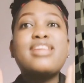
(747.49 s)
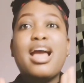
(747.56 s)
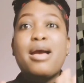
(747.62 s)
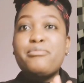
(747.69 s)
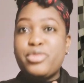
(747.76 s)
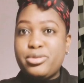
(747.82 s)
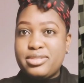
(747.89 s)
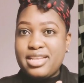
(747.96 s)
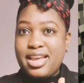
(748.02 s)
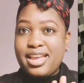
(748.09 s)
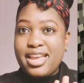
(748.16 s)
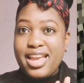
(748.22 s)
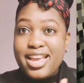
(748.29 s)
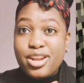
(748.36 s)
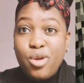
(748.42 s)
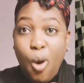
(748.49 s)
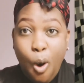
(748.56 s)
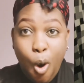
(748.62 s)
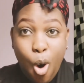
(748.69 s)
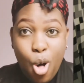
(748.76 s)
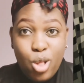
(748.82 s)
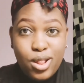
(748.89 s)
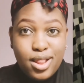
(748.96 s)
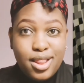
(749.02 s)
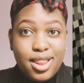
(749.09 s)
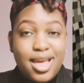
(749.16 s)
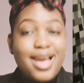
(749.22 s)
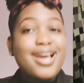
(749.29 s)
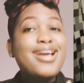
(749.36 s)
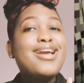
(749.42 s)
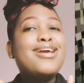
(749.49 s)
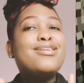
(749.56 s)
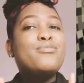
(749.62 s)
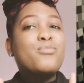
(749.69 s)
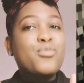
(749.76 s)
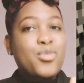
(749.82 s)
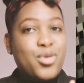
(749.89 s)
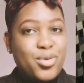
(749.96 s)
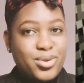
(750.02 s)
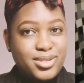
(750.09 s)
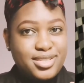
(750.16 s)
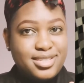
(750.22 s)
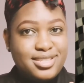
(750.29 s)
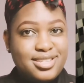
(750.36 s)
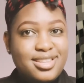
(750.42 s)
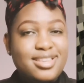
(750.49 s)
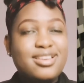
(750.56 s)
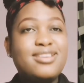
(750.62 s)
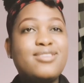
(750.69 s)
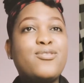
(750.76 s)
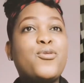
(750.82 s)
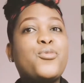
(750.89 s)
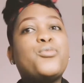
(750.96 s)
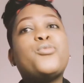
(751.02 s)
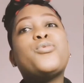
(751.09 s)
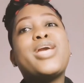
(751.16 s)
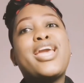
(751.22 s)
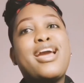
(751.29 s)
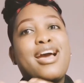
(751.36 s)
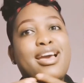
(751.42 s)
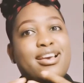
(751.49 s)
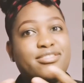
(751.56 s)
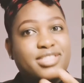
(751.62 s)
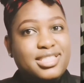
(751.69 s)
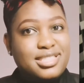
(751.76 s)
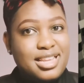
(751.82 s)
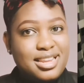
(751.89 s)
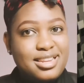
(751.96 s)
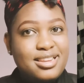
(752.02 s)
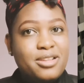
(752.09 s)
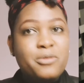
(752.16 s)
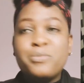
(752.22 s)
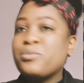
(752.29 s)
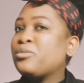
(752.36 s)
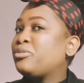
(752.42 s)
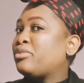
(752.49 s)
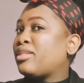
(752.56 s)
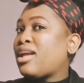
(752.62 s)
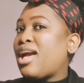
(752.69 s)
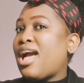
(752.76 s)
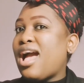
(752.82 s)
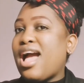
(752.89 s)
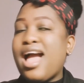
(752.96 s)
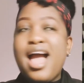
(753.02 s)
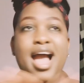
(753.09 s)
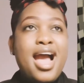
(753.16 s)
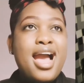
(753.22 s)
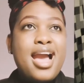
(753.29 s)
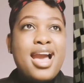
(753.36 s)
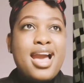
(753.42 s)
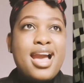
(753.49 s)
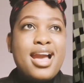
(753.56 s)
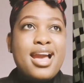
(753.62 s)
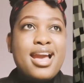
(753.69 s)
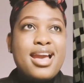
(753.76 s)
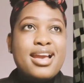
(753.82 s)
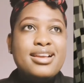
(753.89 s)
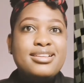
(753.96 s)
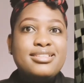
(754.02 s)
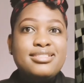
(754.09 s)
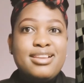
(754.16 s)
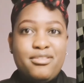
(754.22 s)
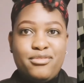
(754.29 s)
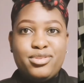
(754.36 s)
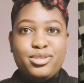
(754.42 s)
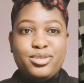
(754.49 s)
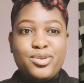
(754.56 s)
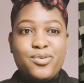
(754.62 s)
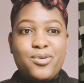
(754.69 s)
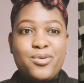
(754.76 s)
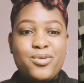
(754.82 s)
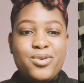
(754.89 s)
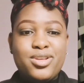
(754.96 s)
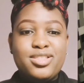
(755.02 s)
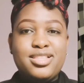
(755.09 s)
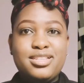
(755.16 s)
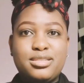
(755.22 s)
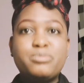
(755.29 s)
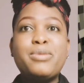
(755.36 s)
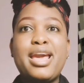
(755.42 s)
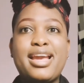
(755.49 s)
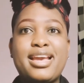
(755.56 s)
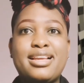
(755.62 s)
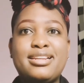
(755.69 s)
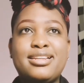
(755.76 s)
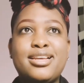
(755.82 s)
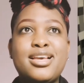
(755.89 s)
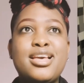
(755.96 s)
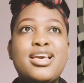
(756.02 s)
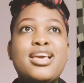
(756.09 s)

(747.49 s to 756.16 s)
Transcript: I'm not saying in all, in most, or where I have seen, I never saw this bacon.